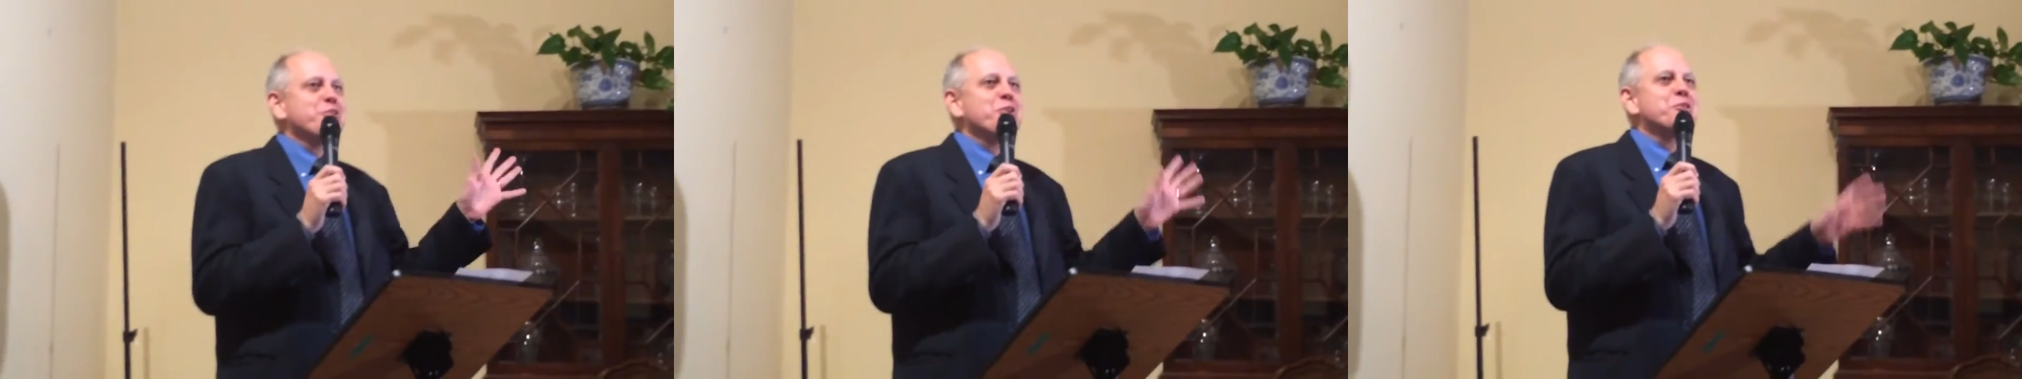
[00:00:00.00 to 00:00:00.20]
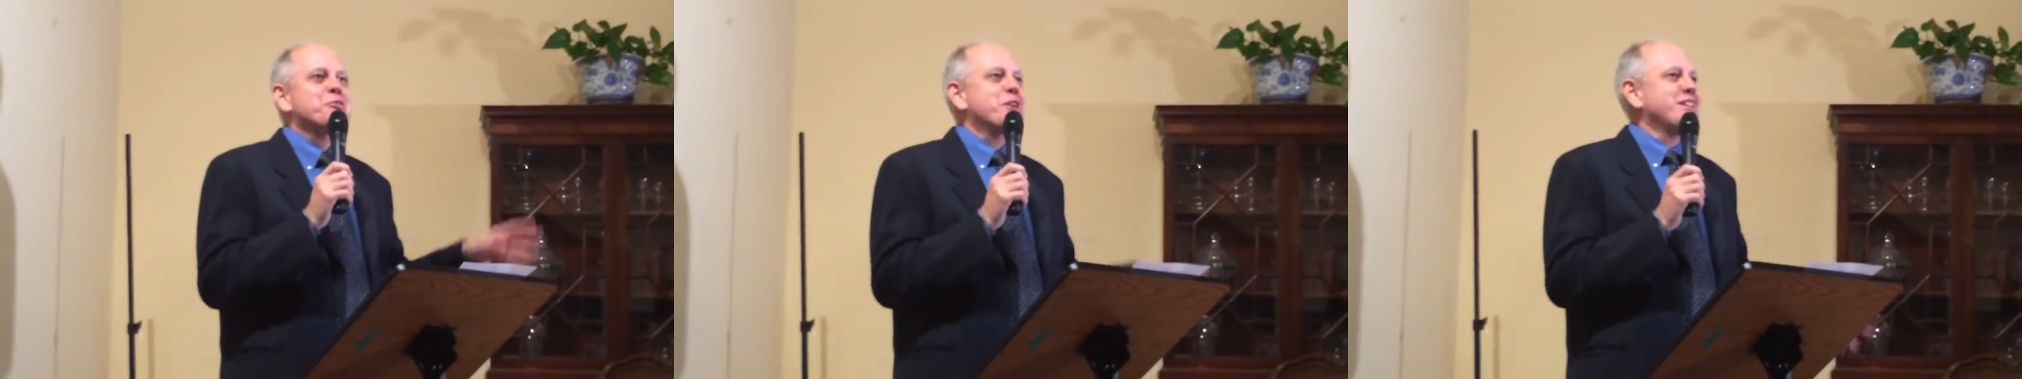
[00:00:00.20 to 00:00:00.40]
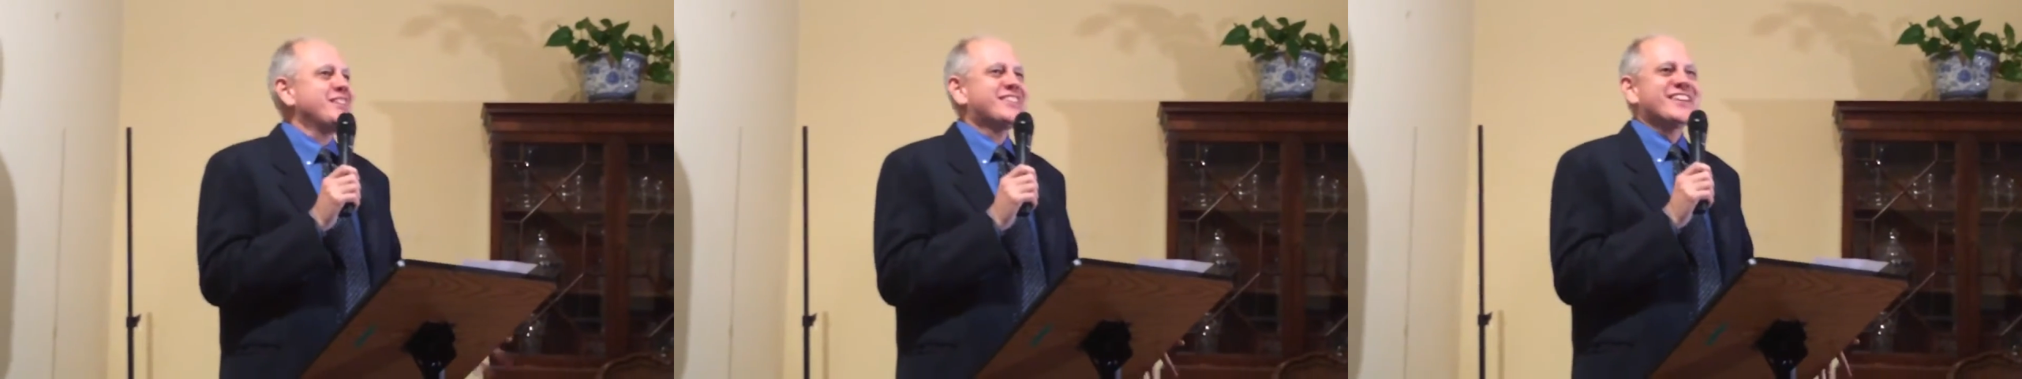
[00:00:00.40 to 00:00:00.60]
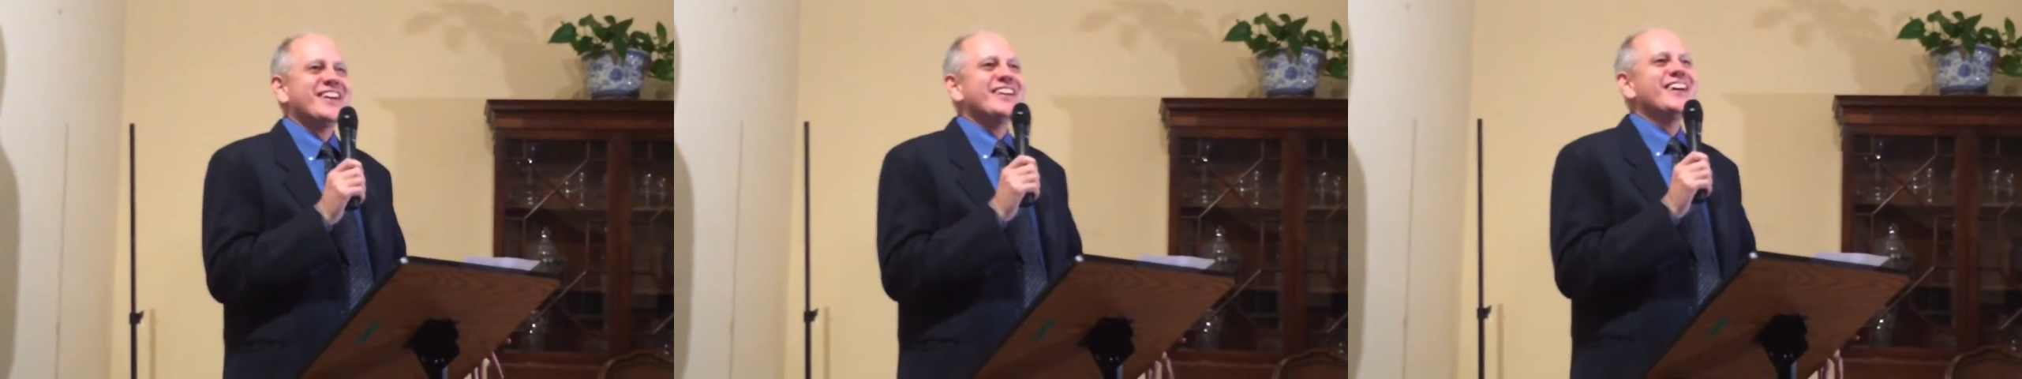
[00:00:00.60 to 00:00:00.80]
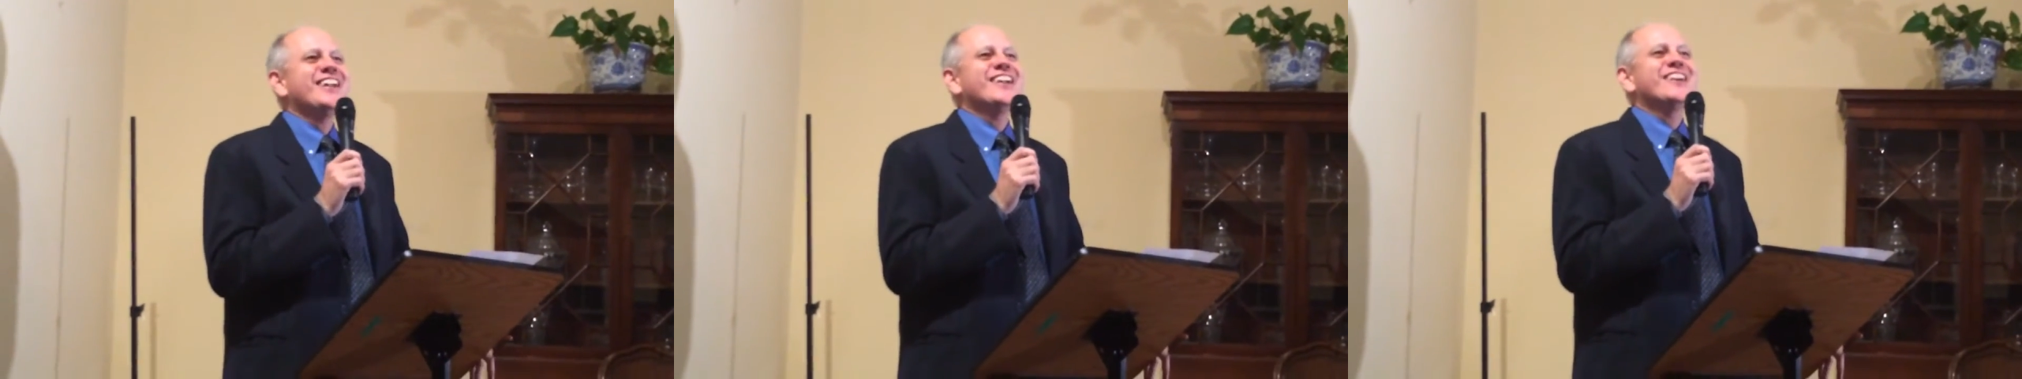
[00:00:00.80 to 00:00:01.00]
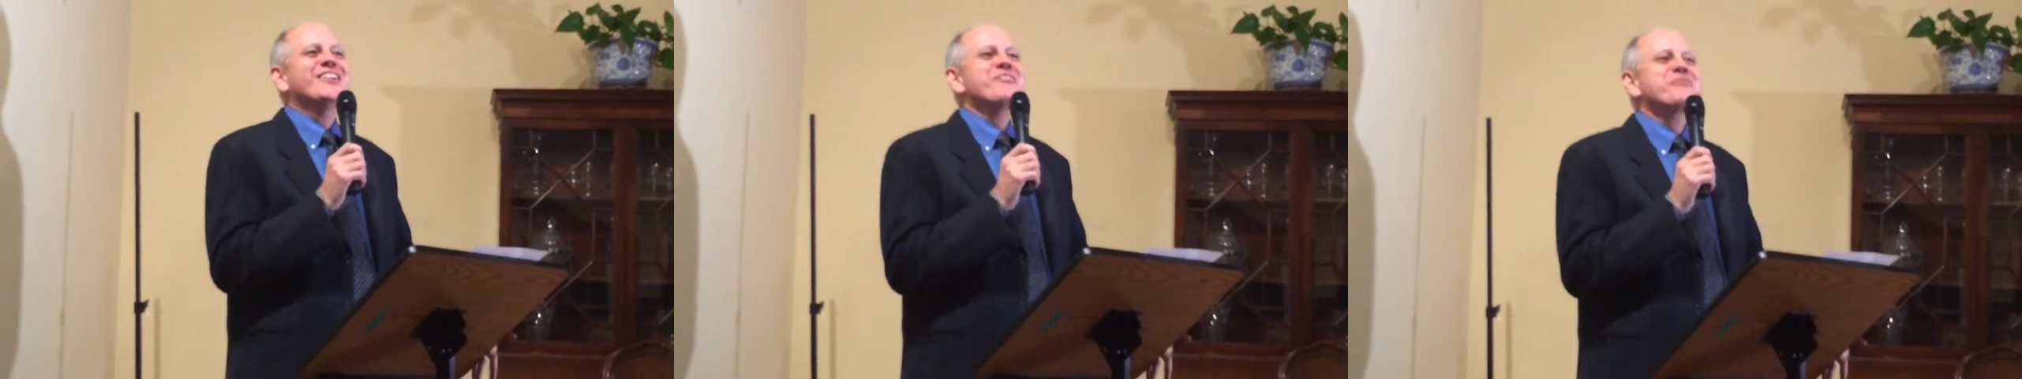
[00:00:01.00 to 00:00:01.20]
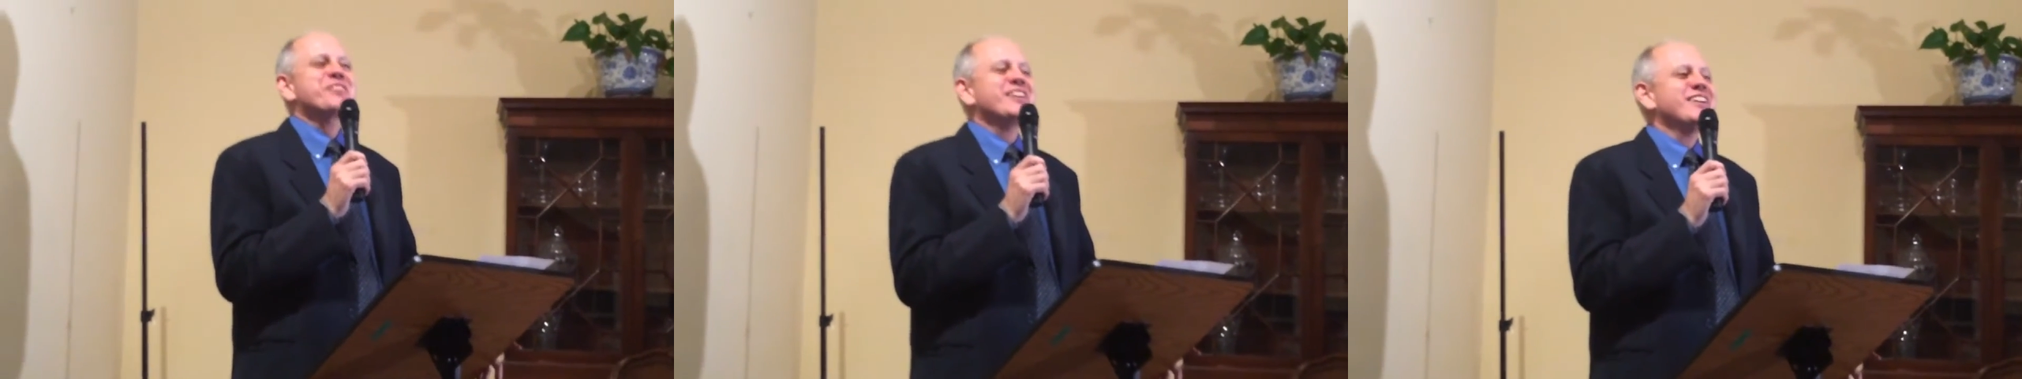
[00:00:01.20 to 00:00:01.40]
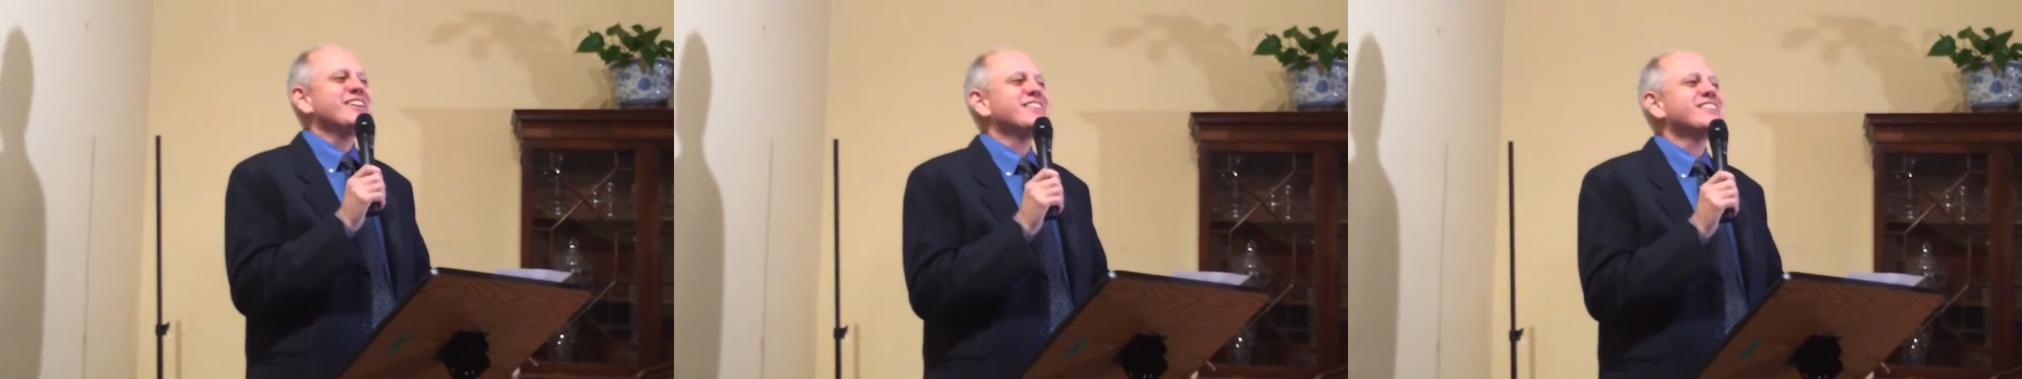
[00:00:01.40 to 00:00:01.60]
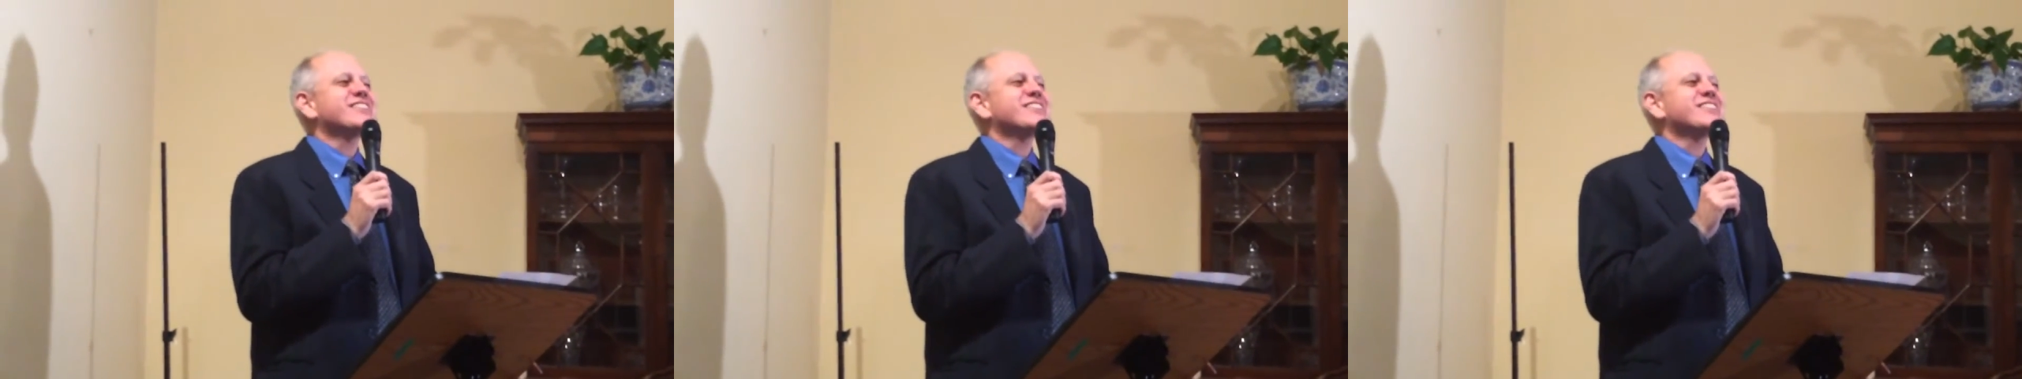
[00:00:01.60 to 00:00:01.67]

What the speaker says: already said a lot of things,